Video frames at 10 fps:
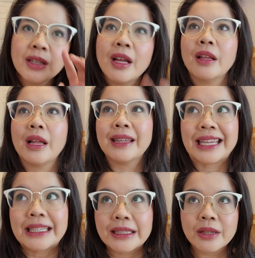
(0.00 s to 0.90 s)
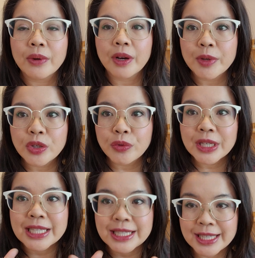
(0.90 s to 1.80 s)
Uh, lately, what I've been doing
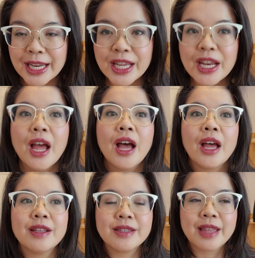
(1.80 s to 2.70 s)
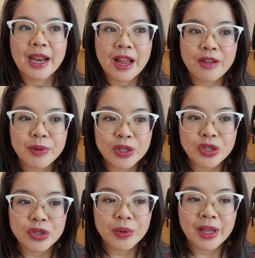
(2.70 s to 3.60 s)
to set it is that I've been
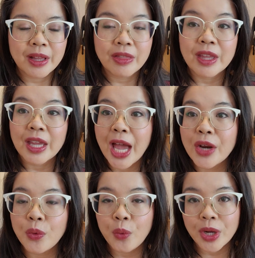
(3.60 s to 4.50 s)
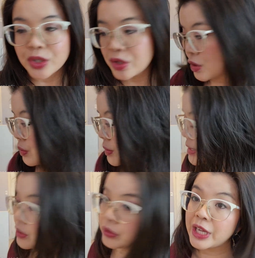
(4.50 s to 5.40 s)
doing the
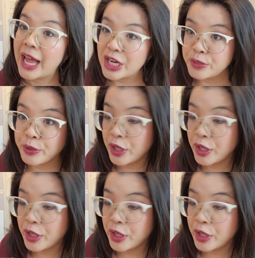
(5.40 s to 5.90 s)
N120 Cashmere